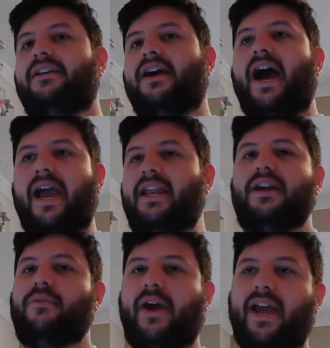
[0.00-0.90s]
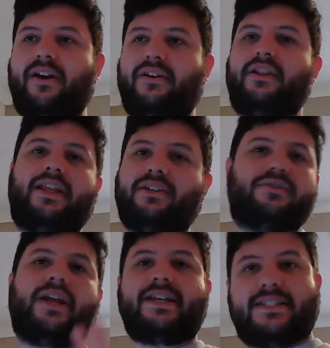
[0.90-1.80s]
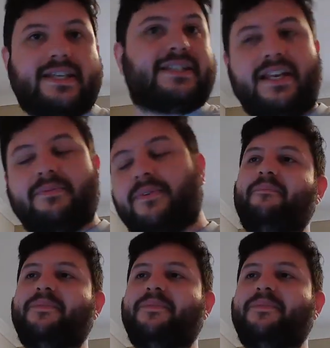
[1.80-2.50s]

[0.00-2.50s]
hiding away or they don't exist anymore.